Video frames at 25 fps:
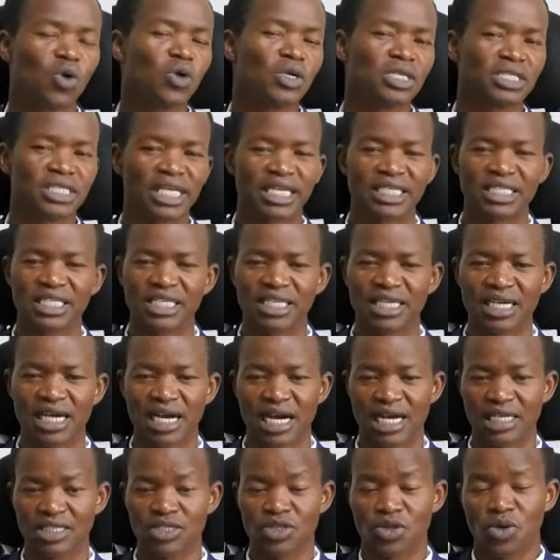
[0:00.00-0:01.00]
goal setting
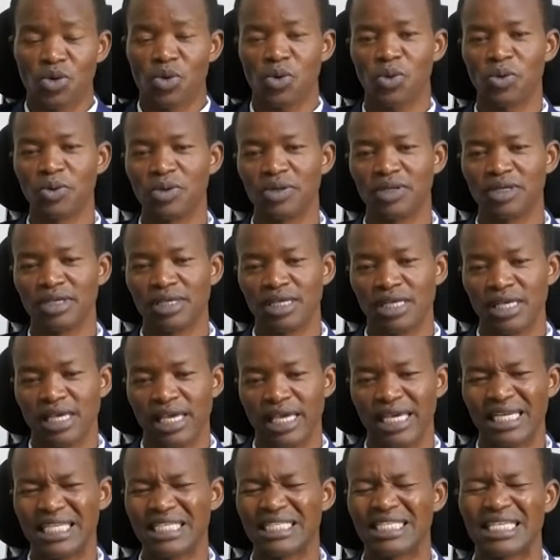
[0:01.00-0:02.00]
as though
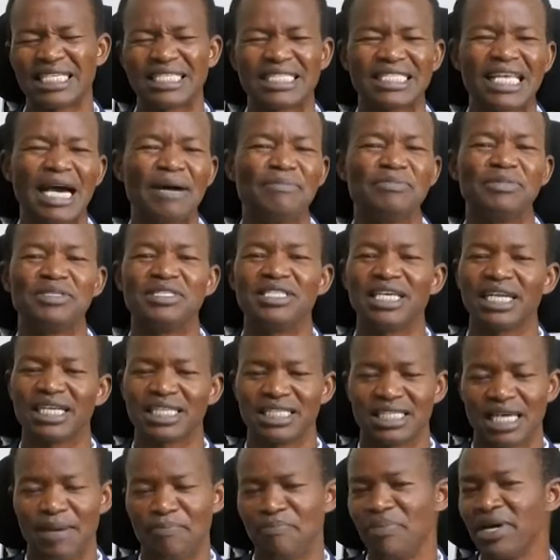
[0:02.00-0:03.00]
it is a
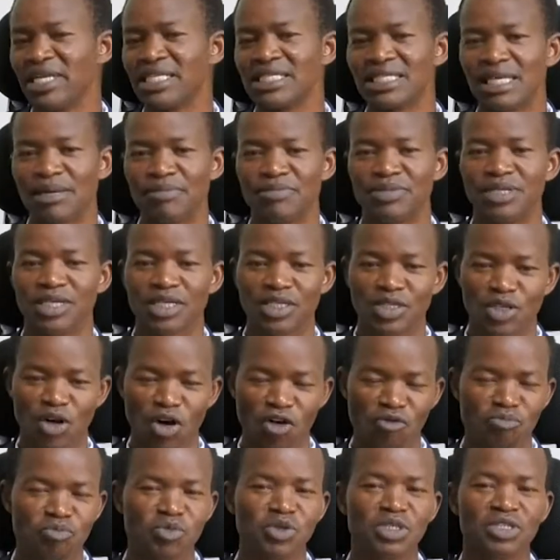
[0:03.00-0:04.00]
pet subject
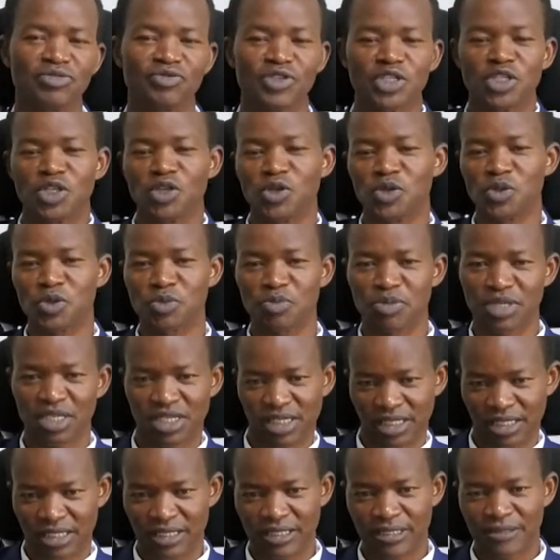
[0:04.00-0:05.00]
of motivational
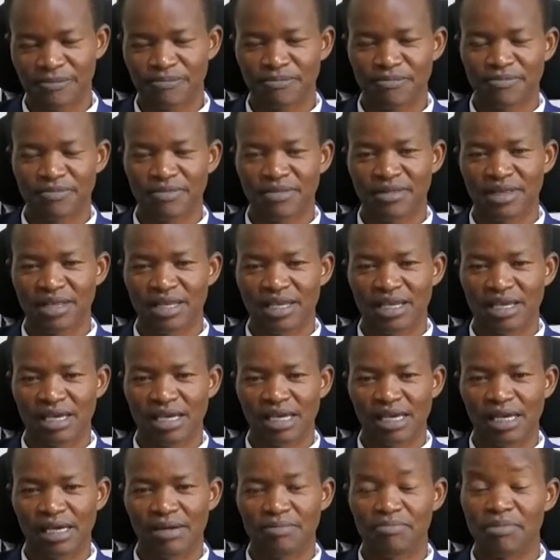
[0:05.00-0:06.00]
speakers.
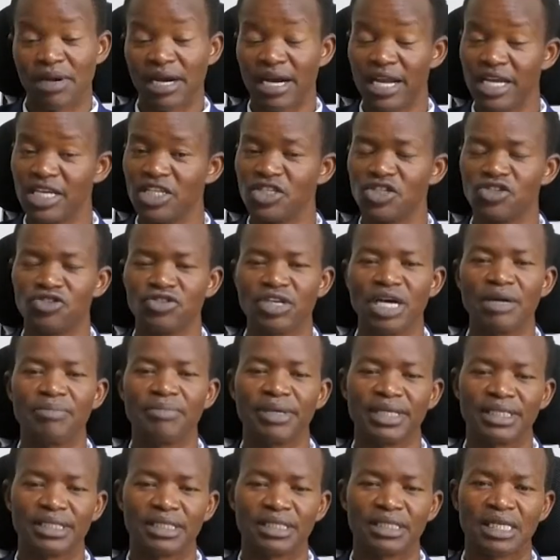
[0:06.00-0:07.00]
But ladies and
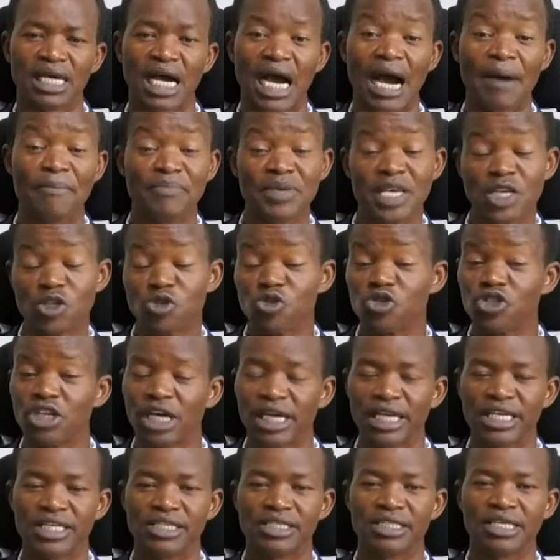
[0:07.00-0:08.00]
gentlemen, I'm here to
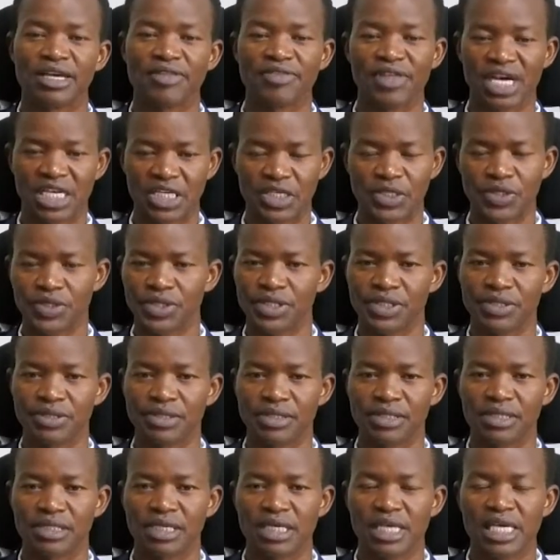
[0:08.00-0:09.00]
challenge that notion
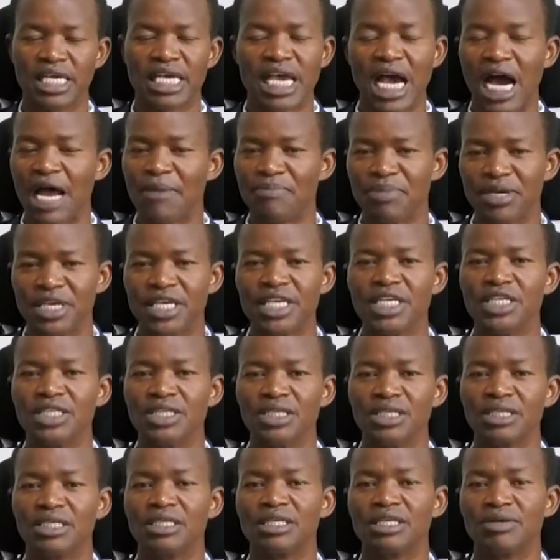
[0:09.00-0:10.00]
and
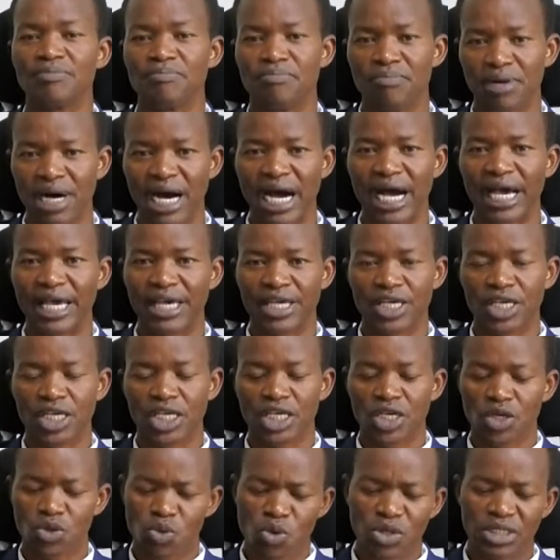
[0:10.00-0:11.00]
begin by
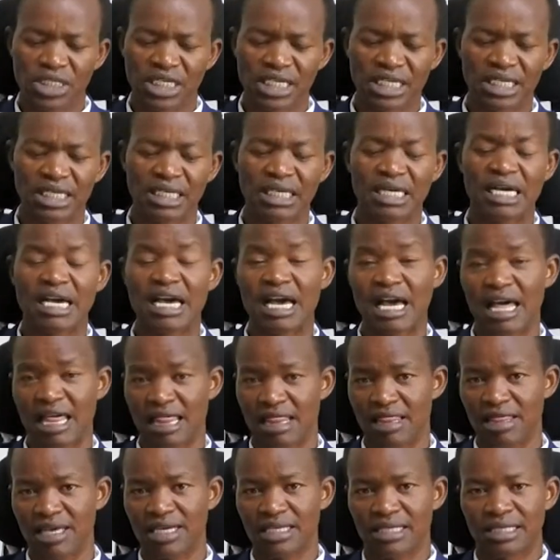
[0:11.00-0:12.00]
quoting
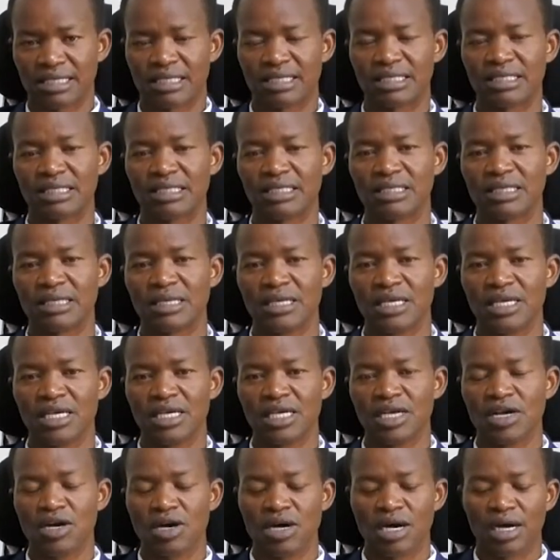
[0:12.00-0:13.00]
this
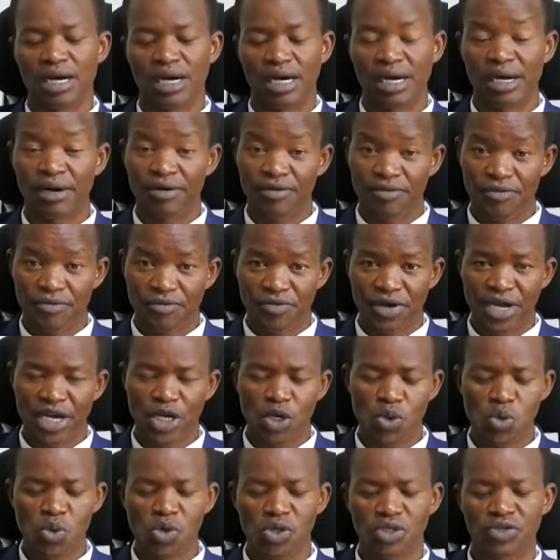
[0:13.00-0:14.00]
very
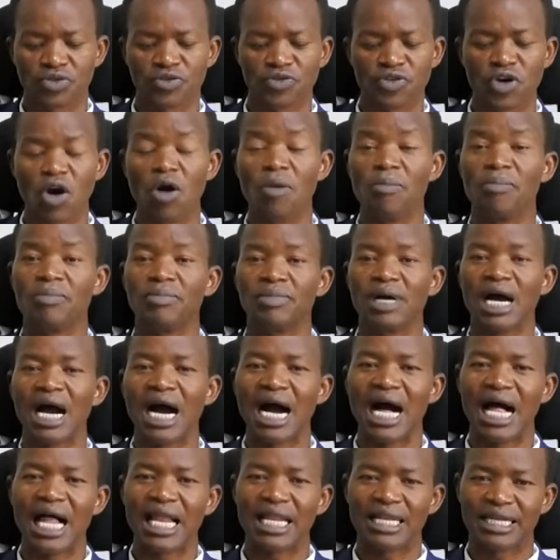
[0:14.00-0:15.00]
quote from
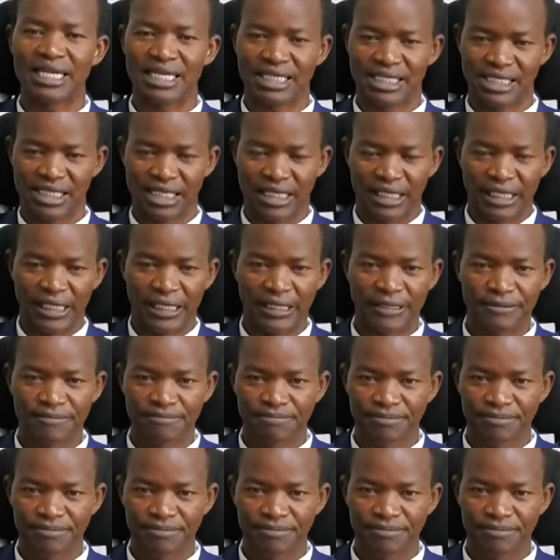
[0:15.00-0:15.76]
Al Nightingale.